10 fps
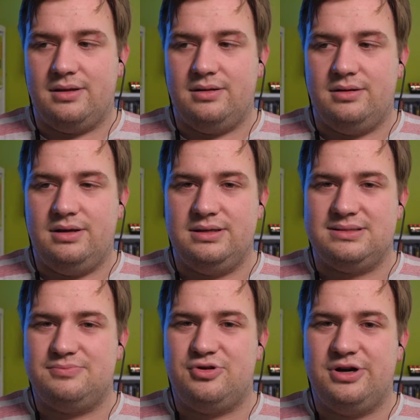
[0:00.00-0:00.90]
It's
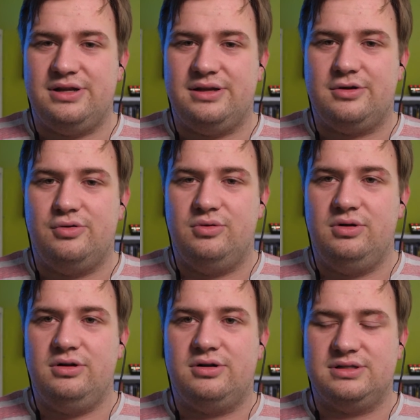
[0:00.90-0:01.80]
pretty cool
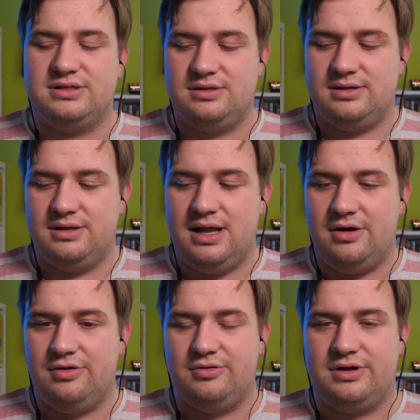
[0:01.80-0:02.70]
because now
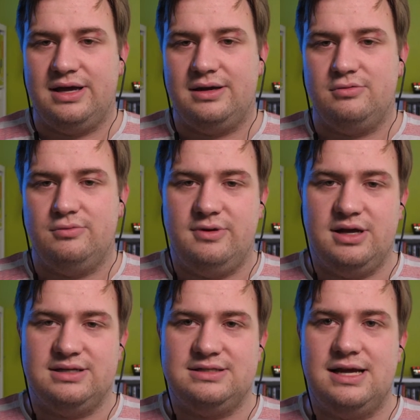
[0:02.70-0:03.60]
you can, via the
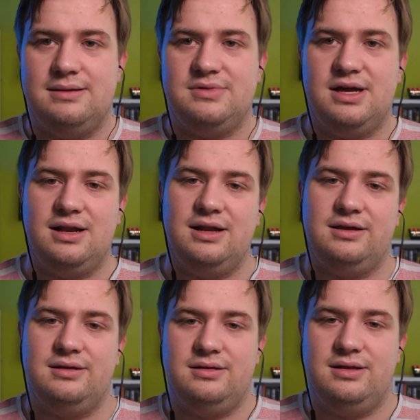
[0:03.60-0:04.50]
same tunneling
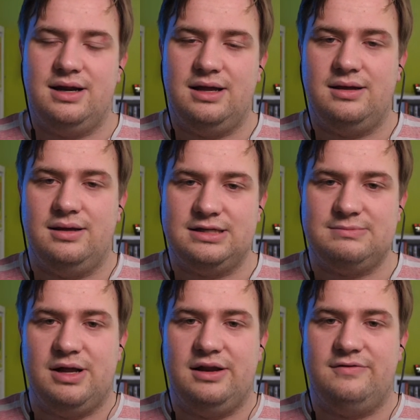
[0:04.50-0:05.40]
that I
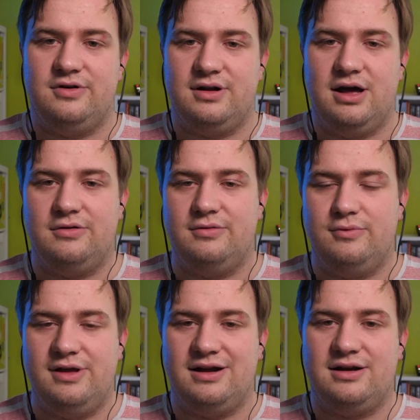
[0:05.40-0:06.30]
explained for
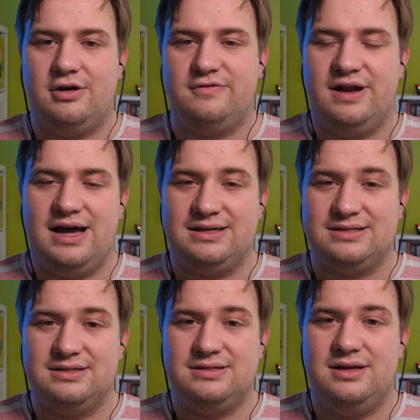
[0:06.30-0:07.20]
via Cloudflare
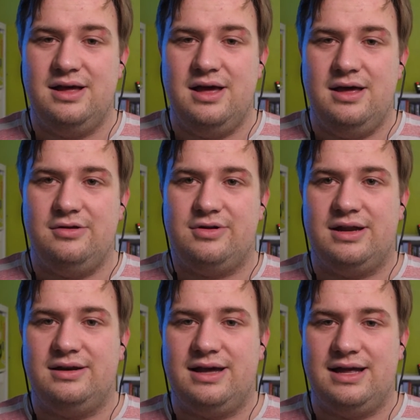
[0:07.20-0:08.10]
Access, you can
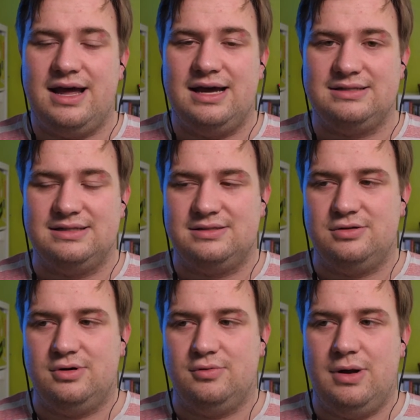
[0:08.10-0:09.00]
get access to
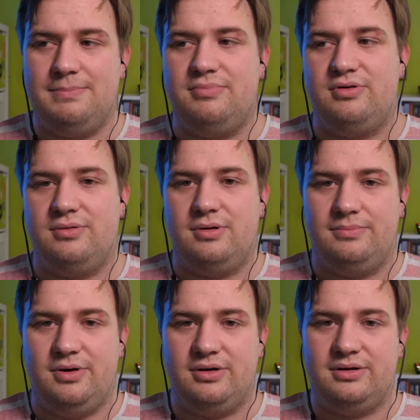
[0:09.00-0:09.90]
the web
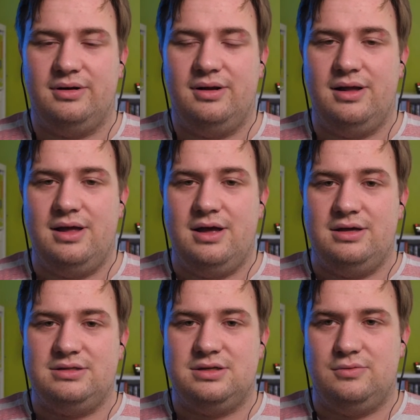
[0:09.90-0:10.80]
portal.
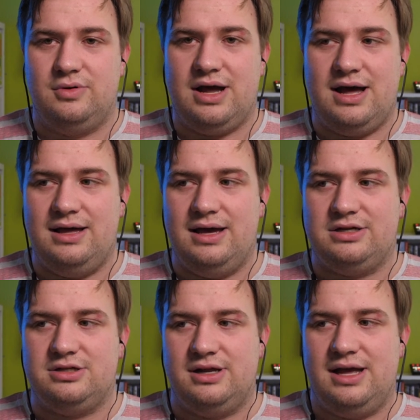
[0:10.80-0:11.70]
So what I
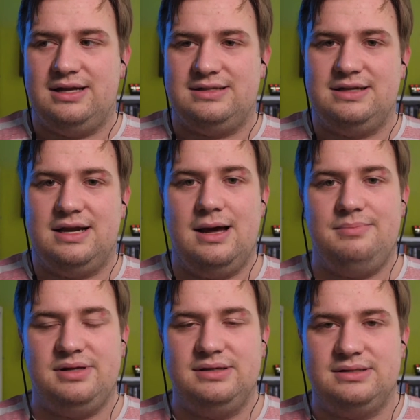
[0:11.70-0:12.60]
actually had set up
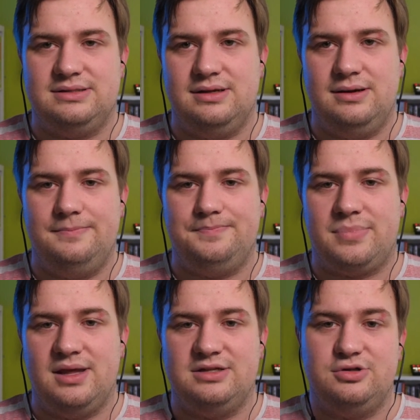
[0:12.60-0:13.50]
is a
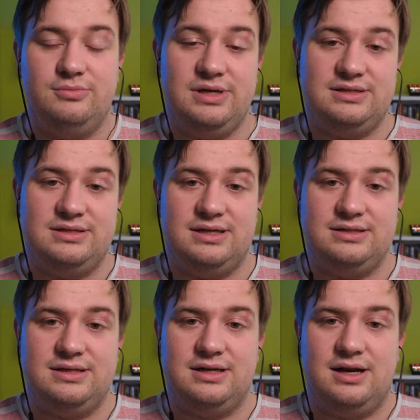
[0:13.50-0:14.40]
Zoom instance
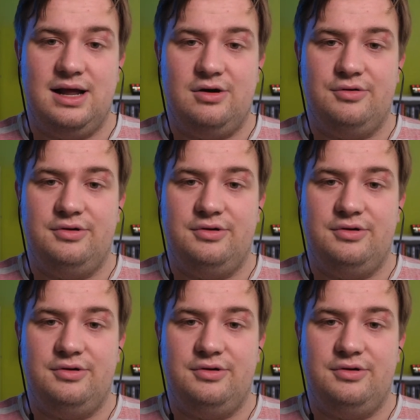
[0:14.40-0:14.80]
in the cloud